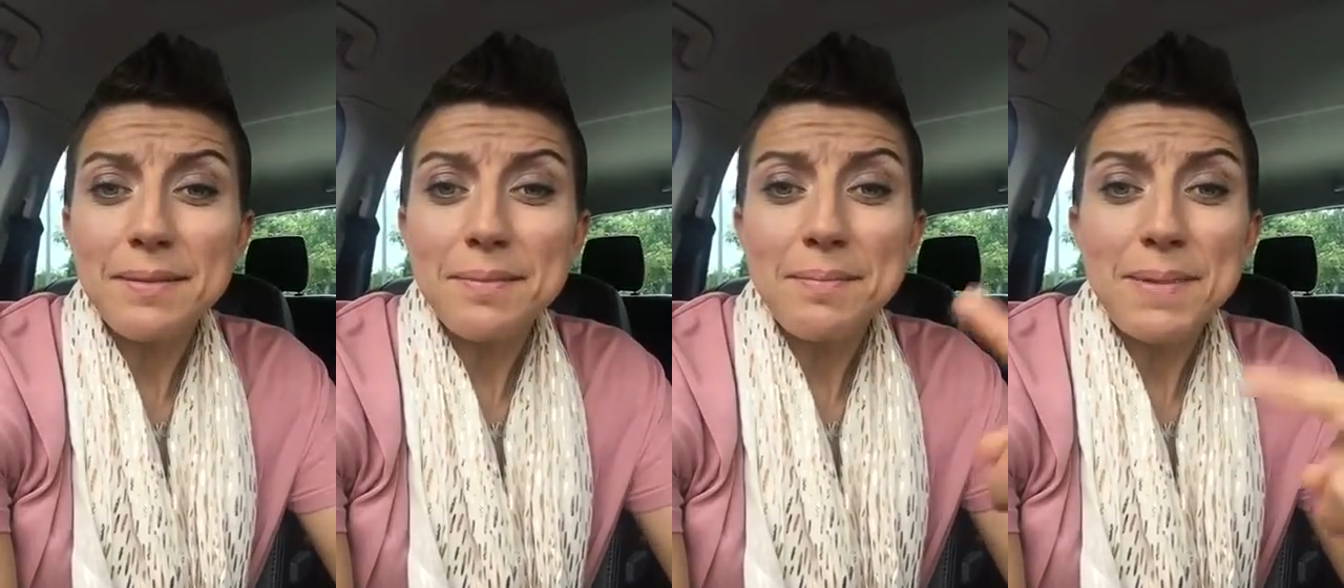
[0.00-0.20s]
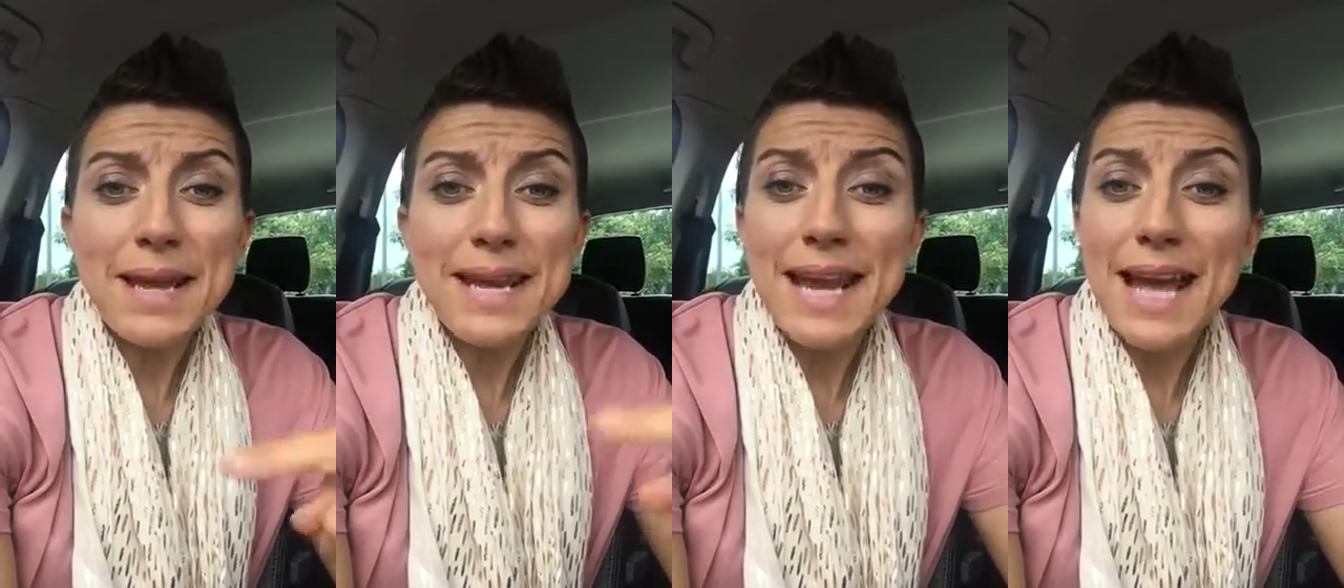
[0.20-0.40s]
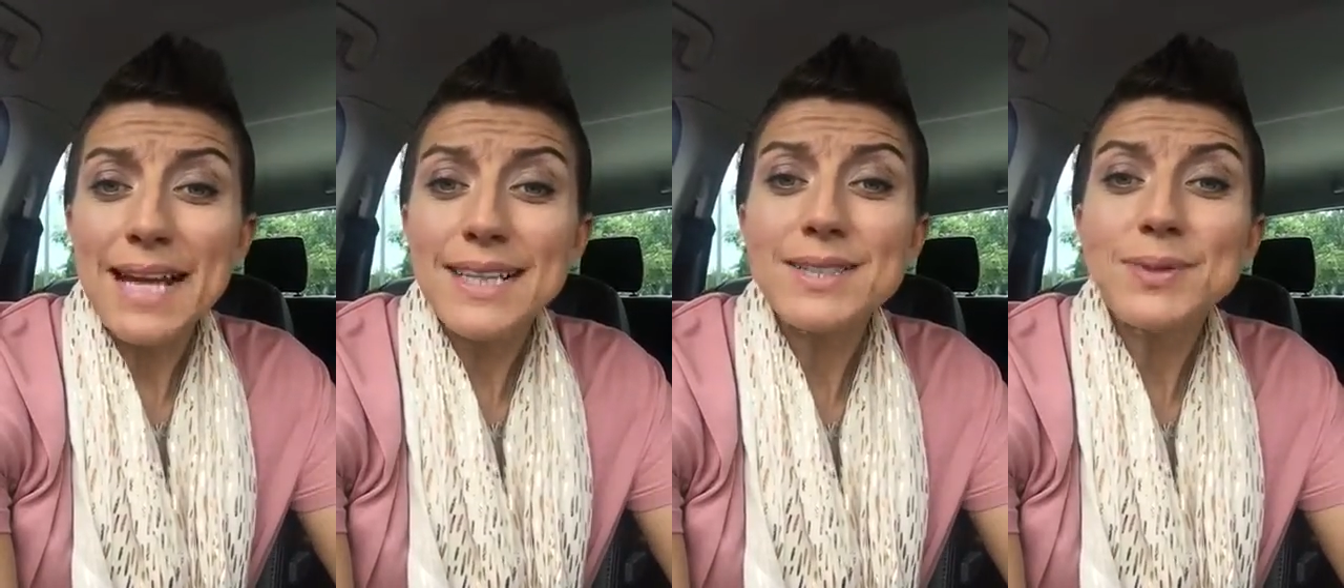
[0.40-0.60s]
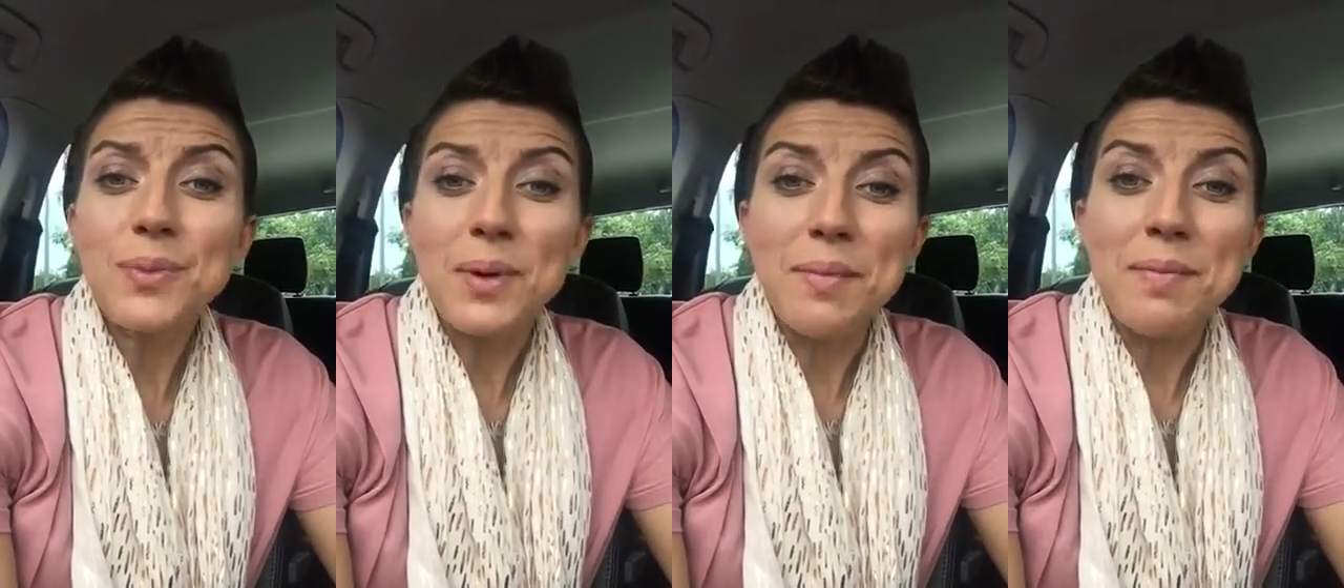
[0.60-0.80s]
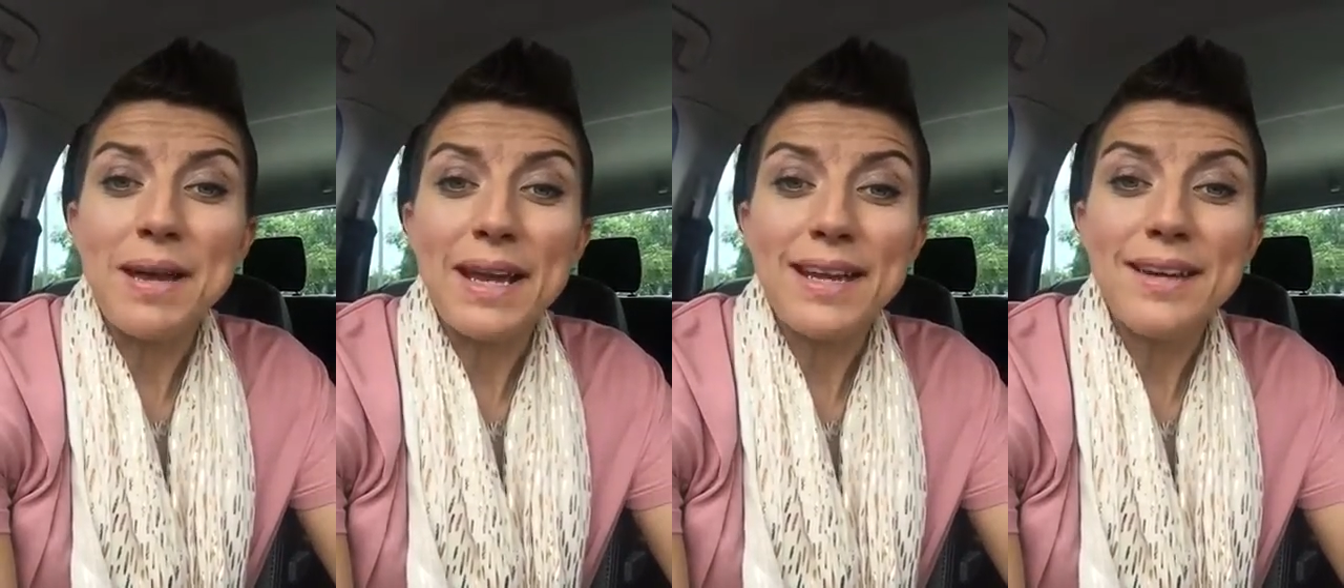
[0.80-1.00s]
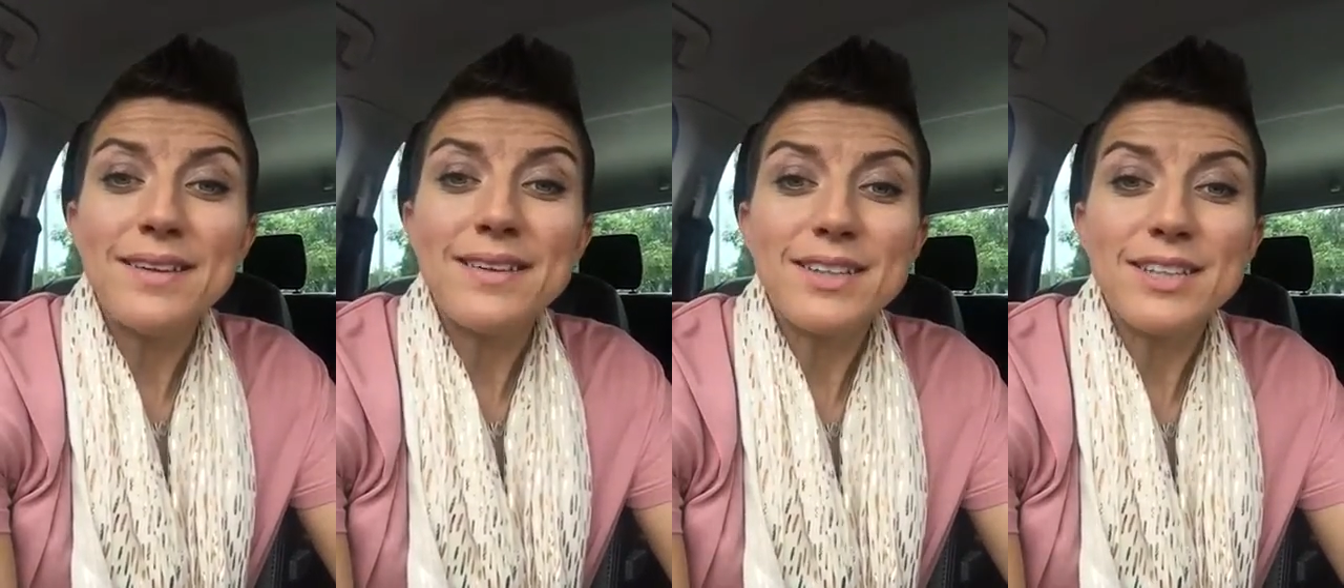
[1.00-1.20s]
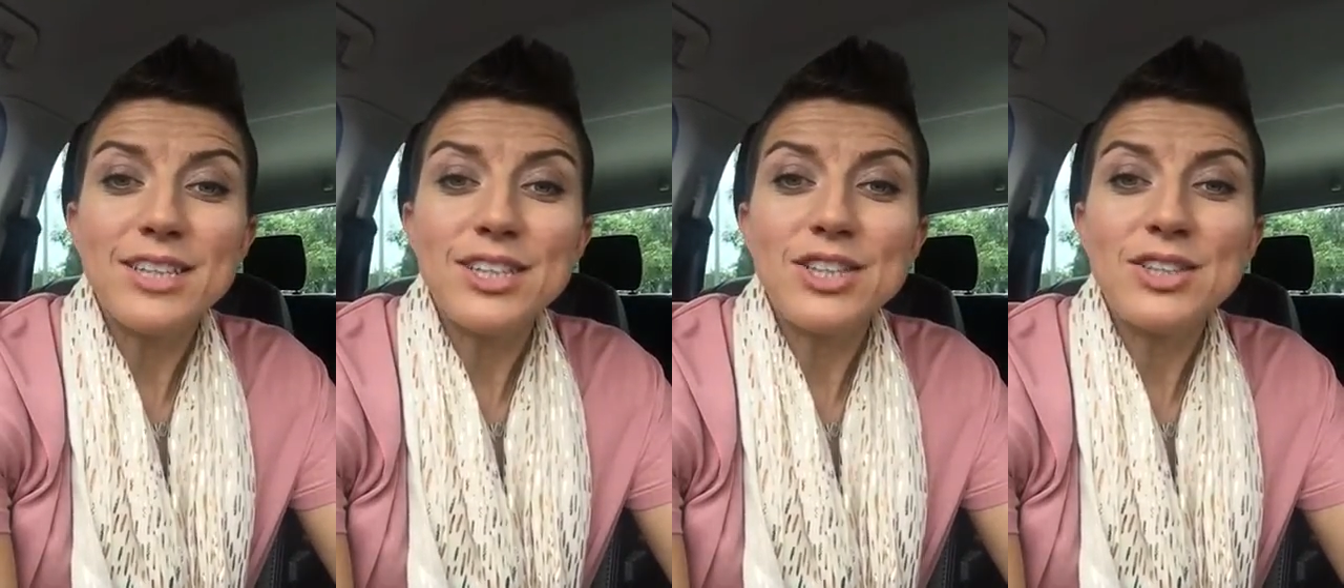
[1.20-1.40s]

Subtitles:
men and women,